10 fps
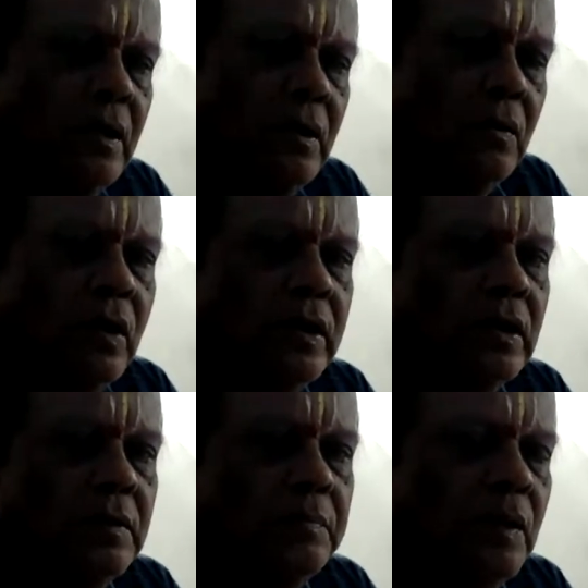What are the
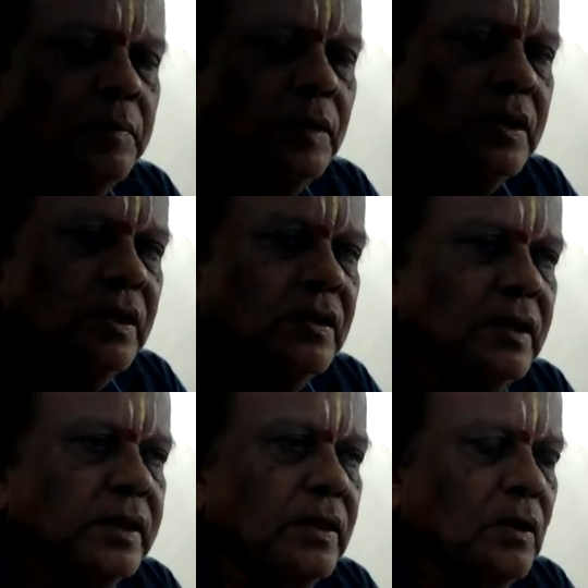properties that
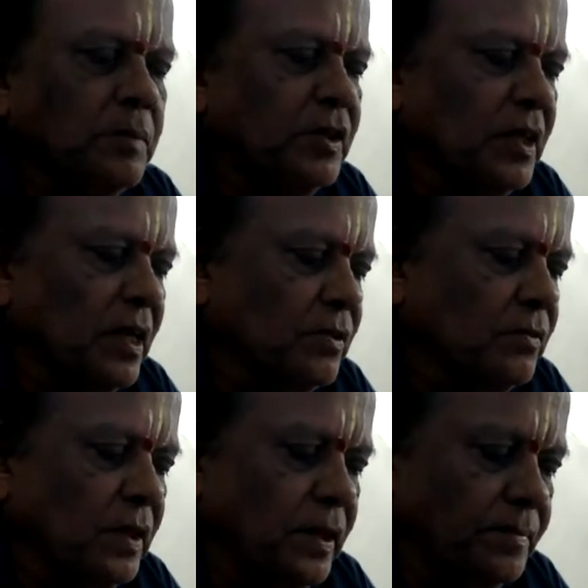cannot be transferred?